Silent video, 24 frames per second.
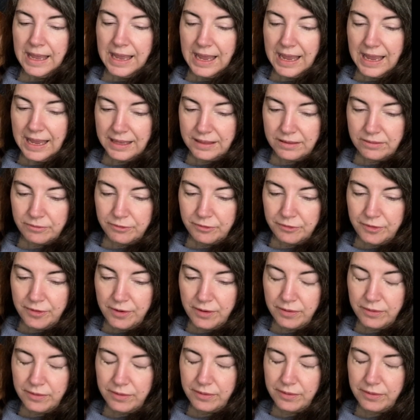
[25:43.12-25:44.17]
And
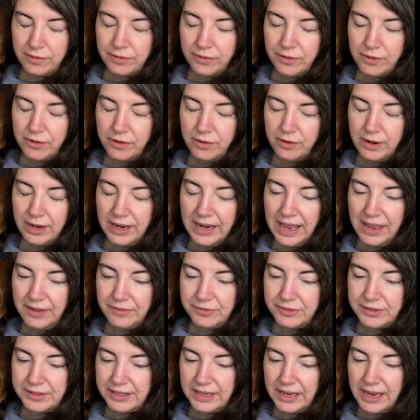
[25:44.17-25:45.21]
for the
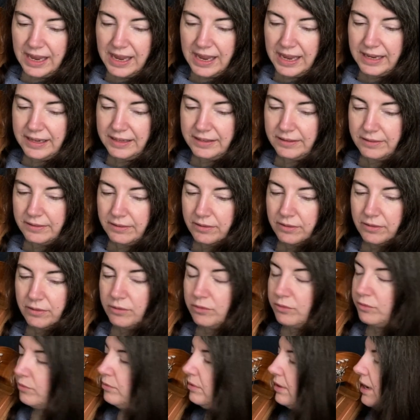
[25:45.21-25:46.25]
left hand, we